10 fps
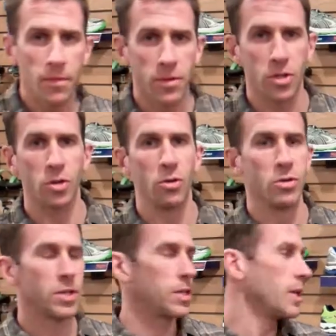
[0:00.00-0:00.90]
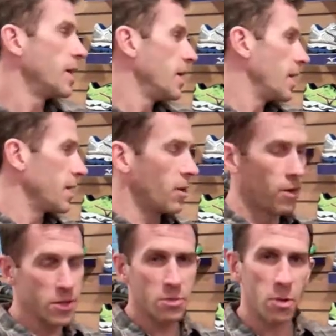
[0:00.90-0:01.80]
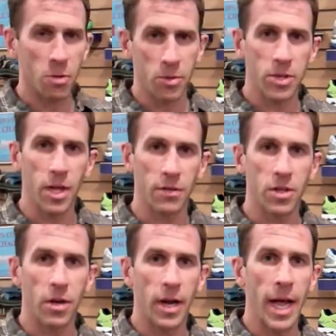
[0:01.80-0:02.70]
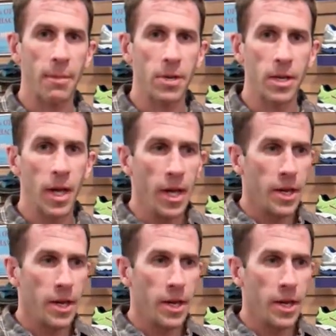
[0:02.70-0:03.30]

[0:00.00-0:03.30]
shoes and all this minimal stuff started happening,